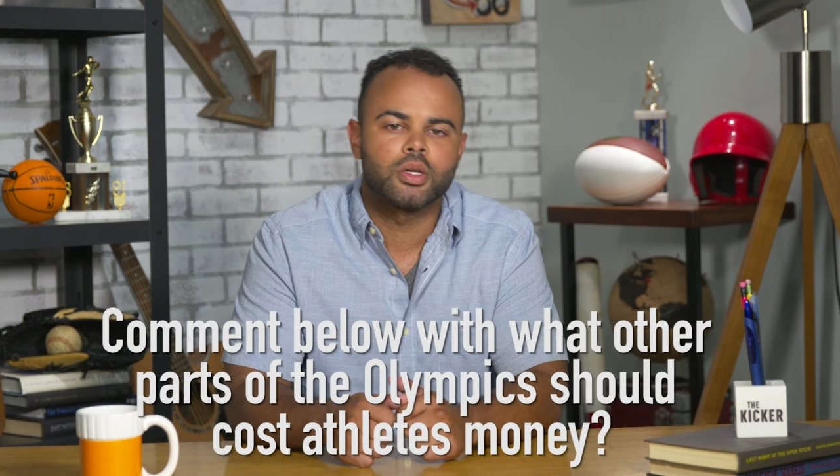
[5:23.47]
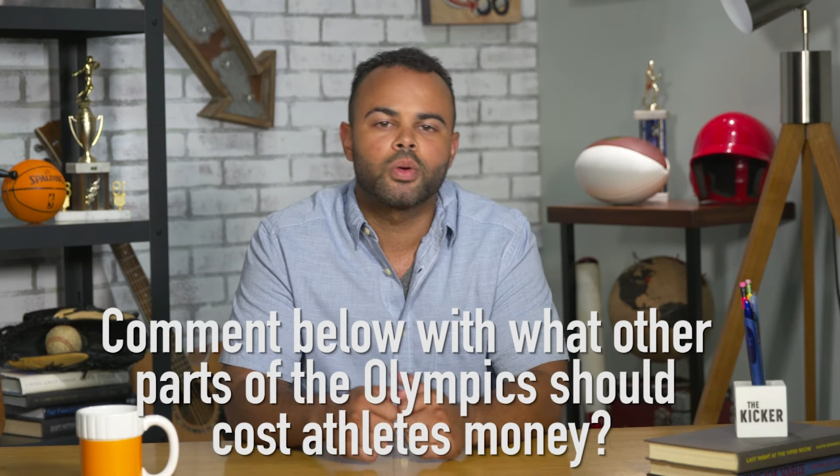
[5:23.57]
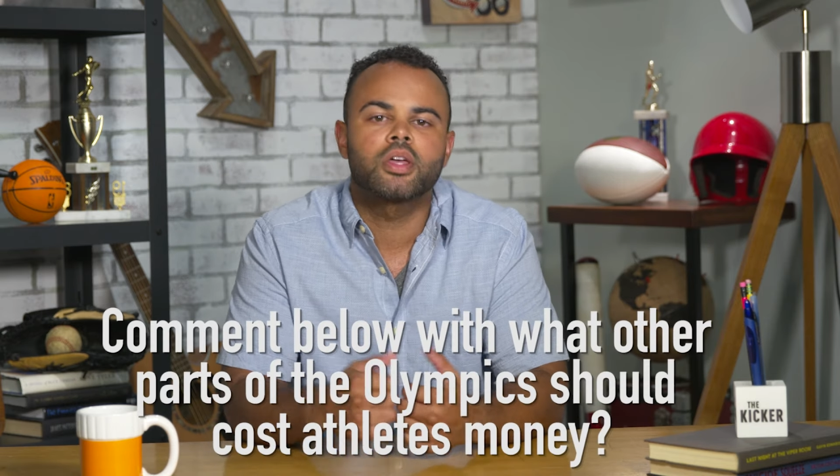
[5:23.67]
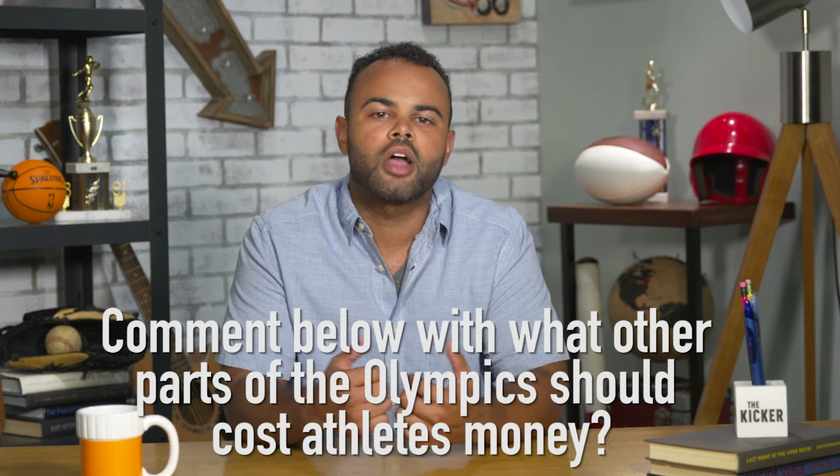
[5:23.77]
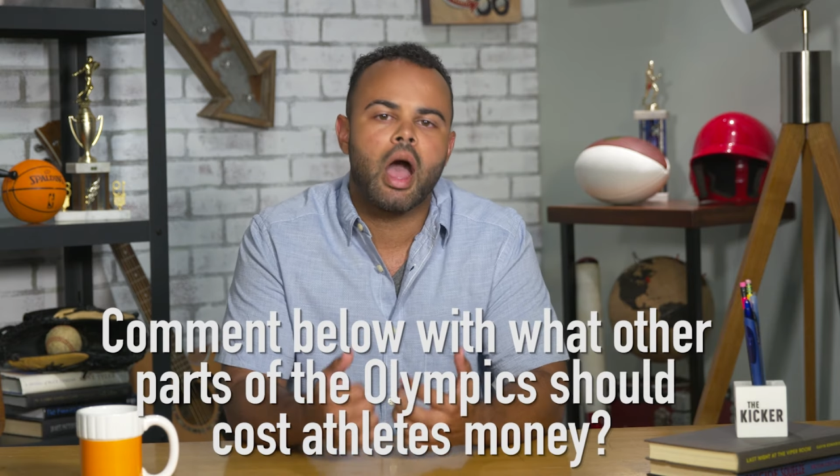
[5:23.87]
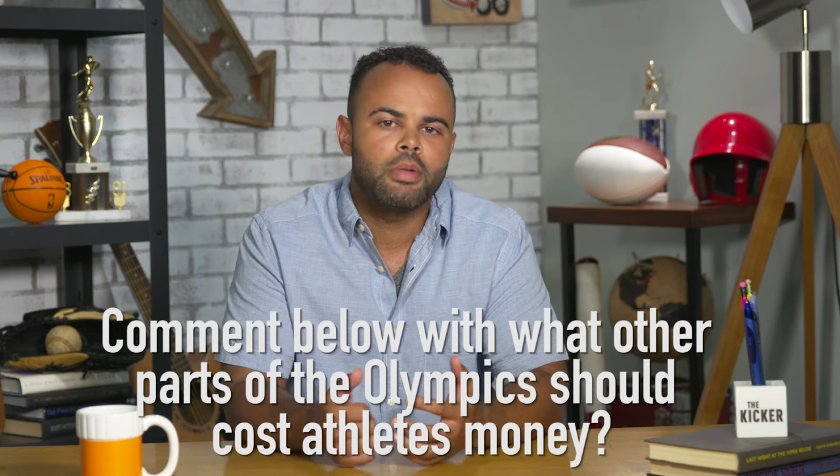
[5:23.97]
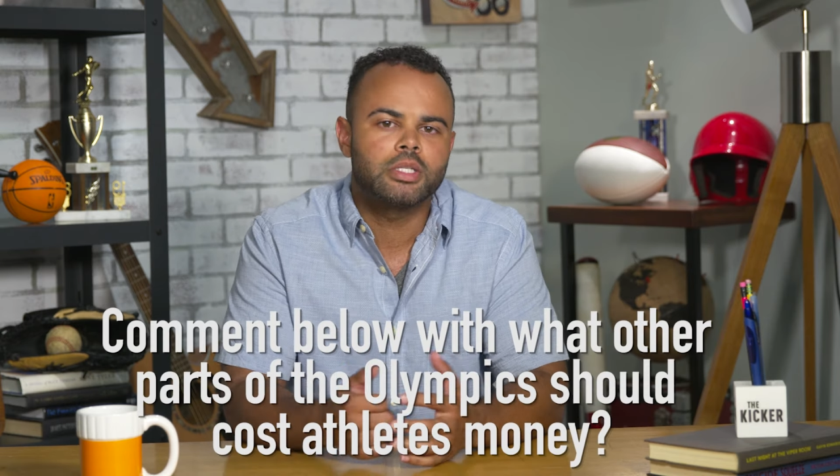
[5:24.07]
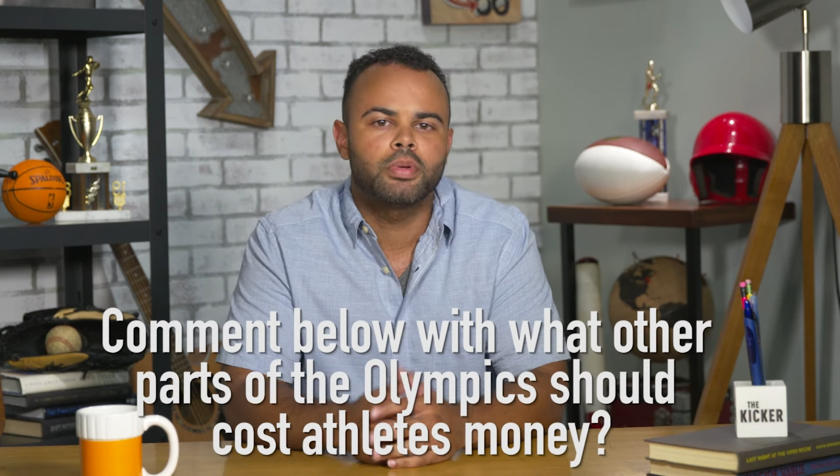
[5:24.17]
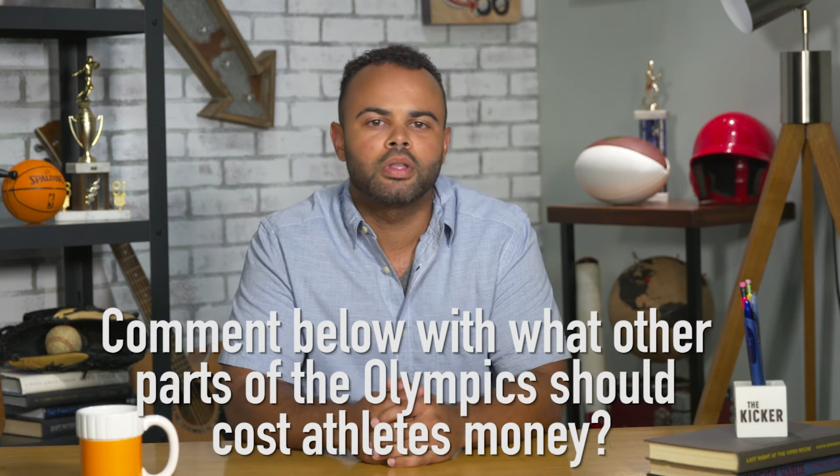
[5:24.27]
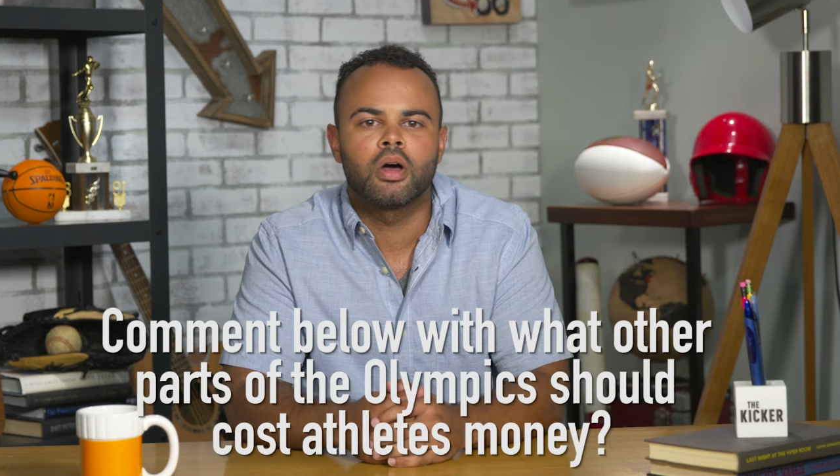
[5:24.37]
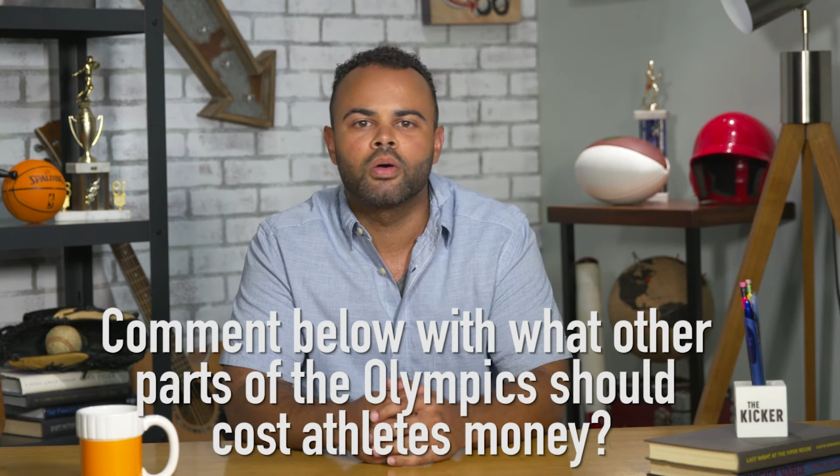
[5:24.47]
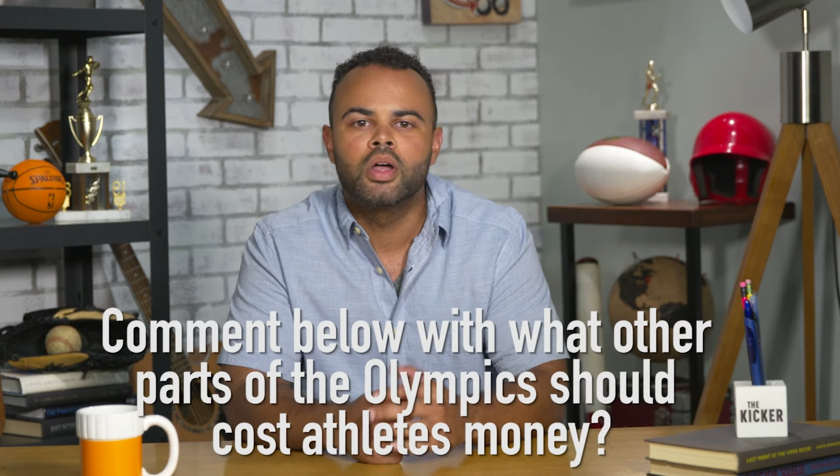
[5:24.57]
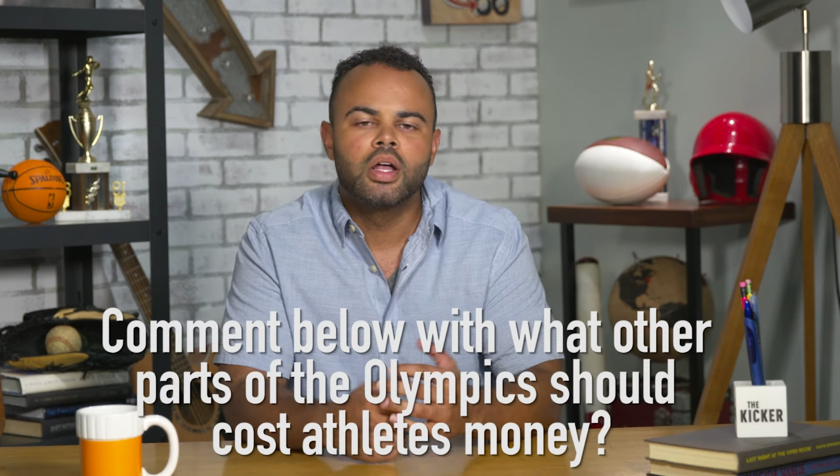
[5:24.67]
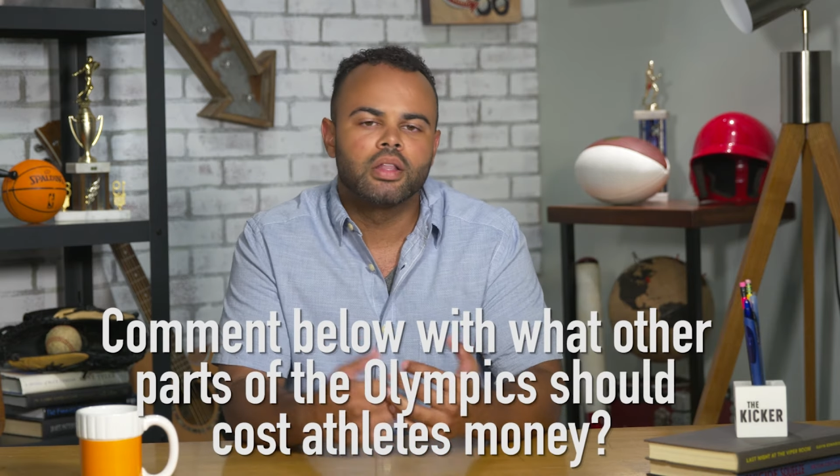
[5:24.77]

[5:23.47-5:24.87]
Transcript: So in the comments below,